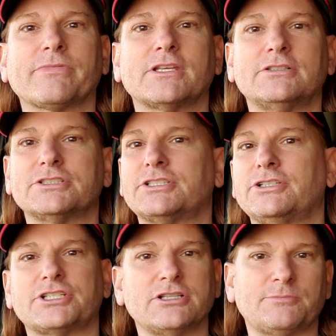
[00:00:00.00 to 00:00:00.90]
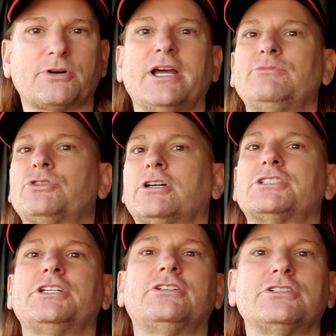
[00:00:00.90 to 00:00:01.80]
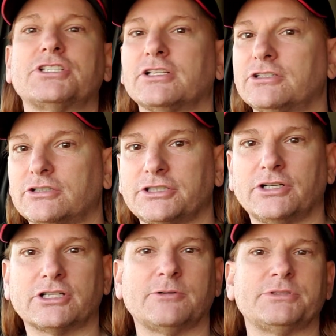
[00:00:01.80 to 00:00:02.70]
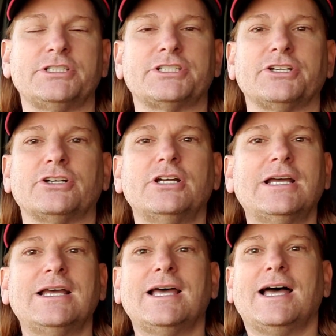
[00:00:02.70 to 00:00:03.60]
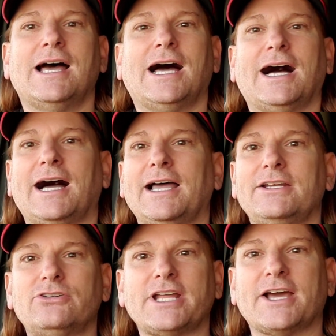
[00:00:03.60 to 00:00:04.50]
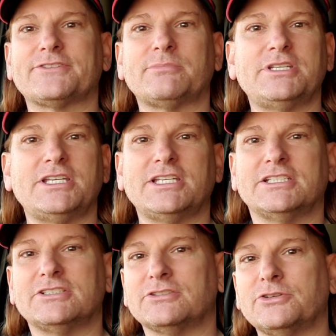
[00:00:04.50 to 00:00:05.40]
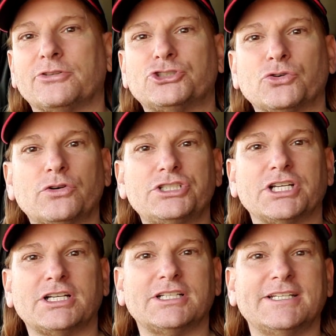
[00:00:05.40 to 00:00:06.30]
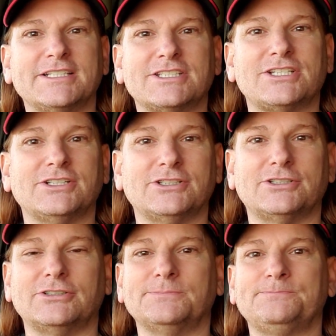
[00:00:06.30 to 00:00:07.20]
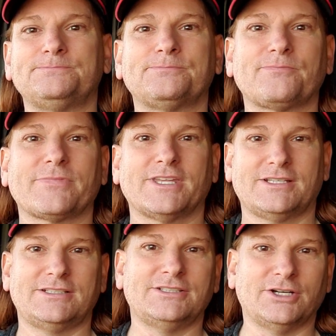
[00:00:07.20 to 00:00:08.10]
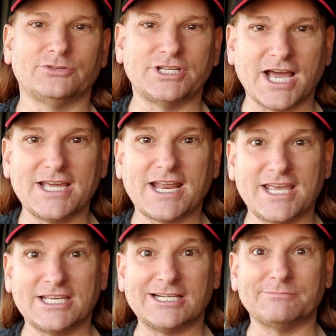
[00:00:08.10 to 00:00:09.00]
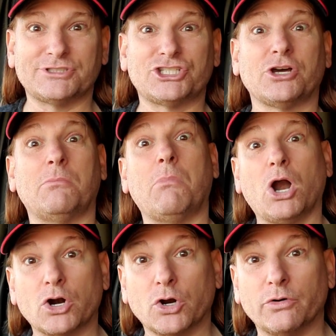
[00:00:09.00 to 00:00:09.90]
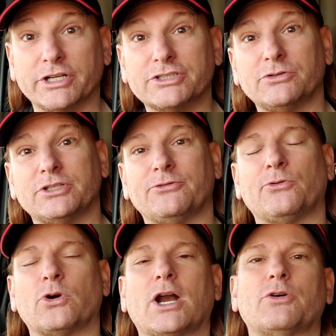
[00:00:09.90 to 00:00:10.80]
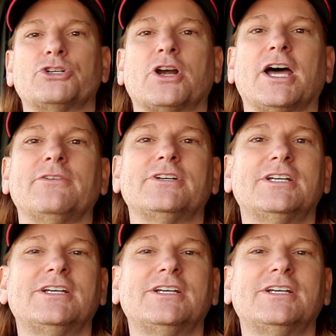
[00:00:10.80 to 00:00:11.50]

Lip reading: there's other prime trucks here, there's other, companies here. I don't have to be in Duluth, Georgia until, 9 a.m. tomorrow, and it's only a 4-hour drive.